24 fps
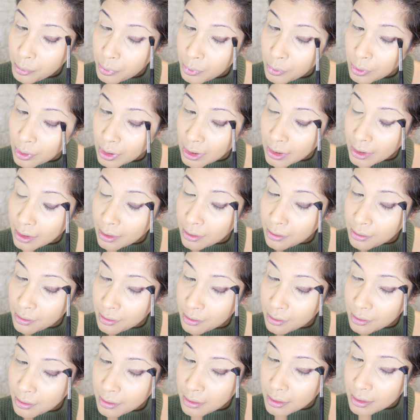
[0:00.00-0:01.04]
for like a
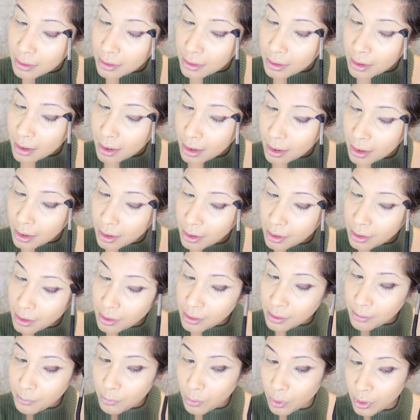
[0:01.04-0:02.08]
tiny
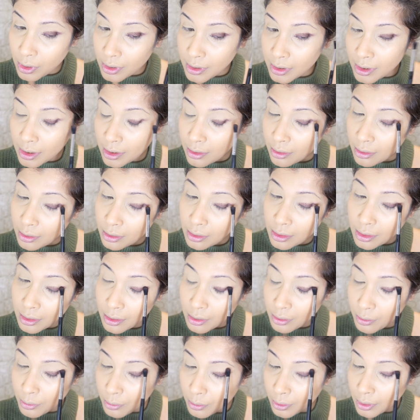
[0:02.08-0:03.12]
small tail, not
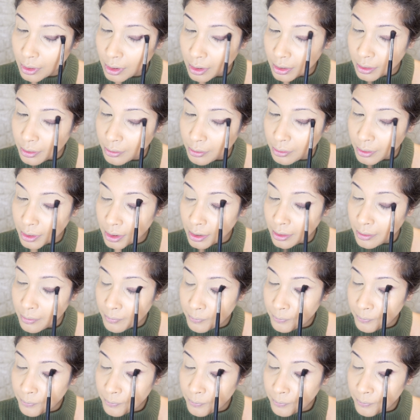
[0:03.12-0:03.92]
a whole lot, okay?